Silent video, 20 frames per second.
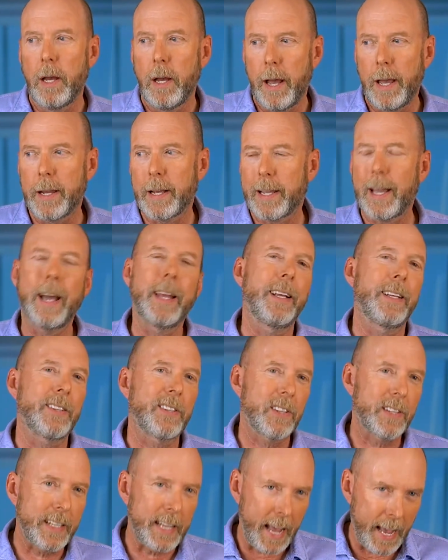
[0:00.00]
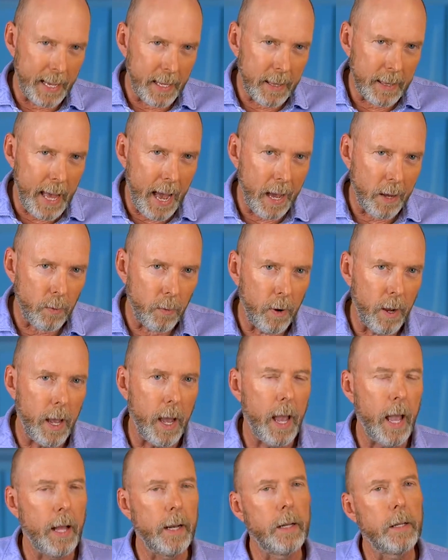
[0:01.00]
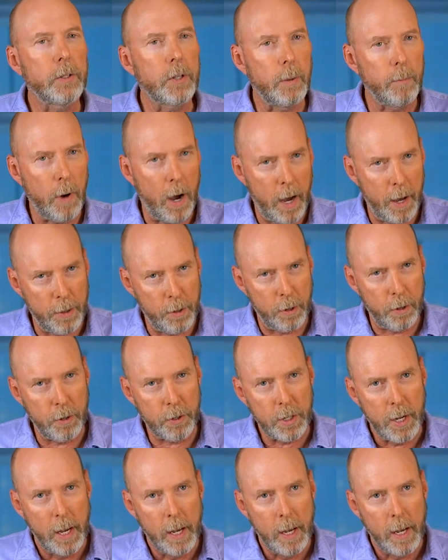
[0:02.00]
and it kind of stayed that way. And some others